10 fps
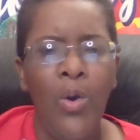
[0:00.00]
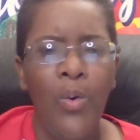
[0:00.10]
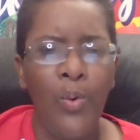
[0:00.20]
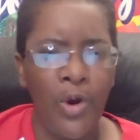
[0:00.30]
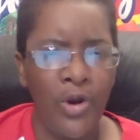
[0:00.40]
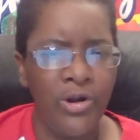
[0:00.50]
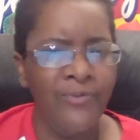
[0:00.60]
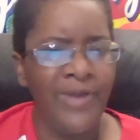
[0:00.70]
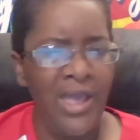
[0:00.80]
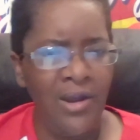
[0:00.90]
Word
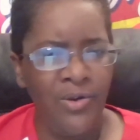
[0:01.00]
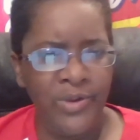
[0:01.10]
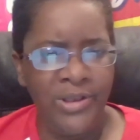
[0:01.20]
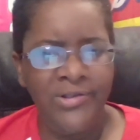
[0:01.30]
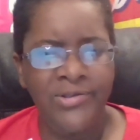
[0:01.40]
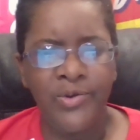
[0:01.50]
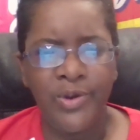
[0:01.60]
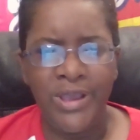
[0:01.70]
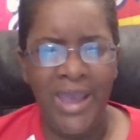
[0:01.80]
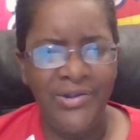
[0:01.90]
of Ellery's
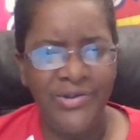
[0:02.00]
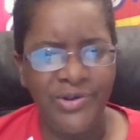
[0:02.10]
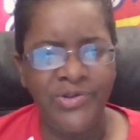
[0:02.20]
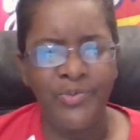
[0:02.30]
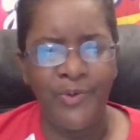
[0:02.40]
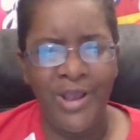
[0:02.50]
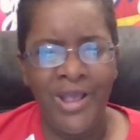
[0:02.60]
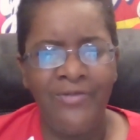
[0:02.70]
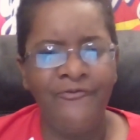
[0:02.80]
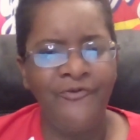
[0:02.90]
creation
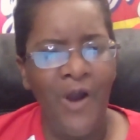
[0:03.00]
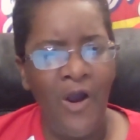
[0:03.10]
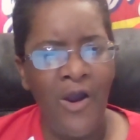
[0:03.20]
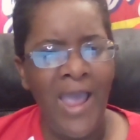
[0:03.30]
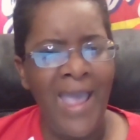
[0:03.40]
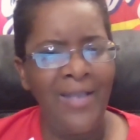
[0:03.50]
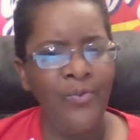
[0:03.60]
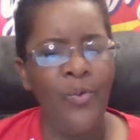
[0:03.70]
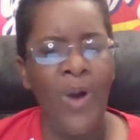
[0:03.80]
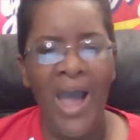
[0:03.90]
spread far
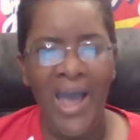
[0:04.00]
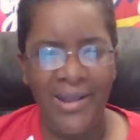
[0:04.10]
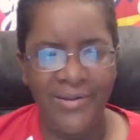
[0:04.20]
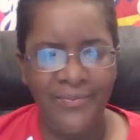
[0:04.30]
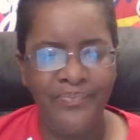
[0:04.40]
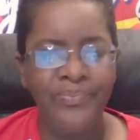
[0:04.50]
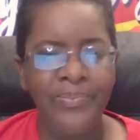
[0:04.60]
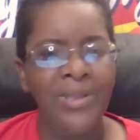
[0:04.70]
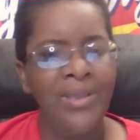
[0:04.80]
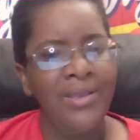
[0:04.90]
and wide.
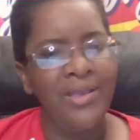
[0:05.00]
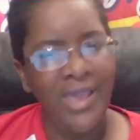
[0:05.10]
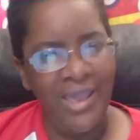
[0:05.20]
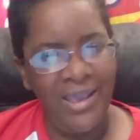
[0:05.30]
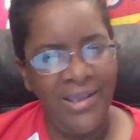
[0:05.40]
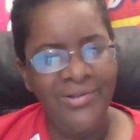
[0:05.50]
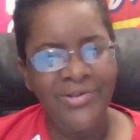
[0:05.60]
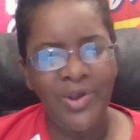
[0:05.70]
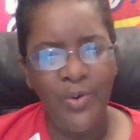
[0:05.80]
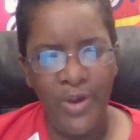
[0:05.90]

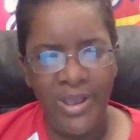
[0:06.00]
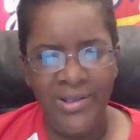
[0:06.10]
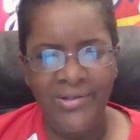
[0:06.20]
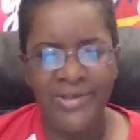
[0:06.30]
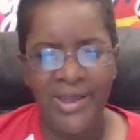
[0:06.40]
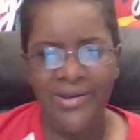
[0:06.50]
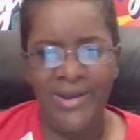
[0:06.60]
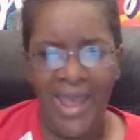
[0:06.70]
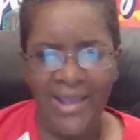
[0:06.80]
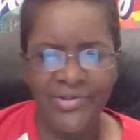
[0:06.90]
Kings, queens, and
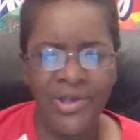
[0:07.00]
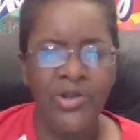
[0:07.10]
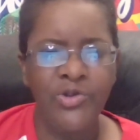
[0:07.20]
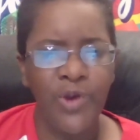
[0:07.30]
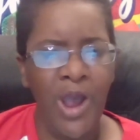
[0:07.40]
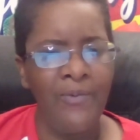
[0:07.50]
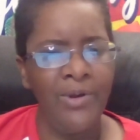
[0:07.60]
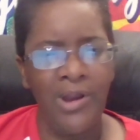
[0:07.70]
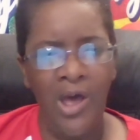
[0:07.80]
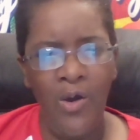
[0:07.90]
knights
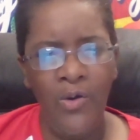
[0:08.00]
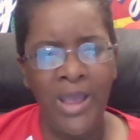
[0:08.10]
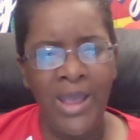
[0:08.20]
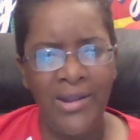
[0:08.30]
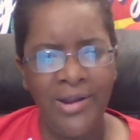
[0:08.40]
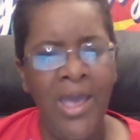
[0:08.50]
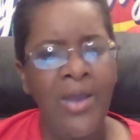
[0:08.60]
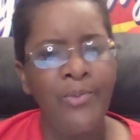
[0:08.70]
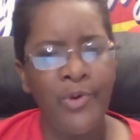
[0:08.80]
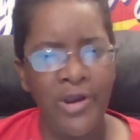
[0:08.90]
traveled long and
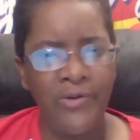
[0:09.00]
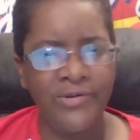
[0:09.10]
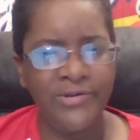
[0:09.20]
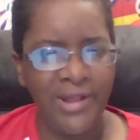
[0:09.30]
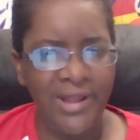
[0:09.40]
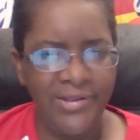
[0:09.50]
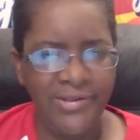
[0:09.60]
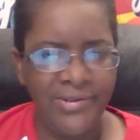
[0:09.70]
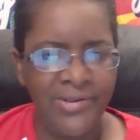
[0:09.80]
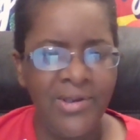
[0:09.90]

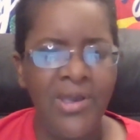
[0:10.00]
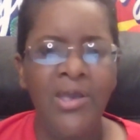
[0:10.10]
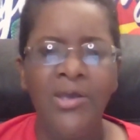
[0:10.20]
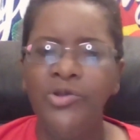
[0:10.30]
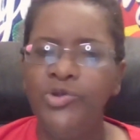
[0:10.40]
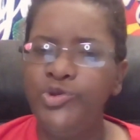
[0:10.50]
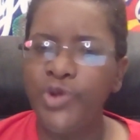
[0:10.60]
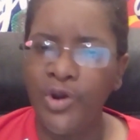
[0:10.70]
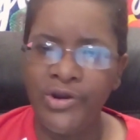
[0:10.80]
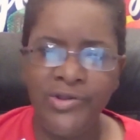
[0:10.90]
perilous
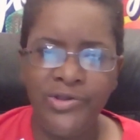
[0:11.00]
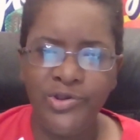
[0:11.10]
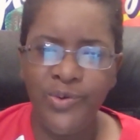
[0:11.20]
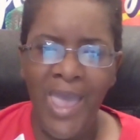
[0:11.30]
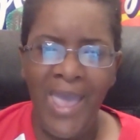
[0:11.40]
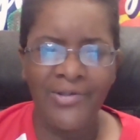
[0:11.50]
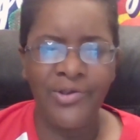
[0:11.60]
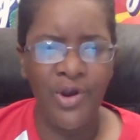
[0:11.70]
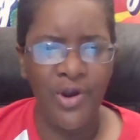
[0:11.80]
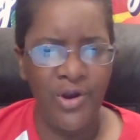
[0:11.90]
journeys to
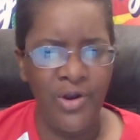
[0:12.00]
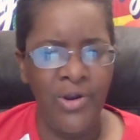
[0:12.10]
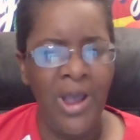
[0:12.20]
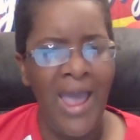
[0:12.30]
ask for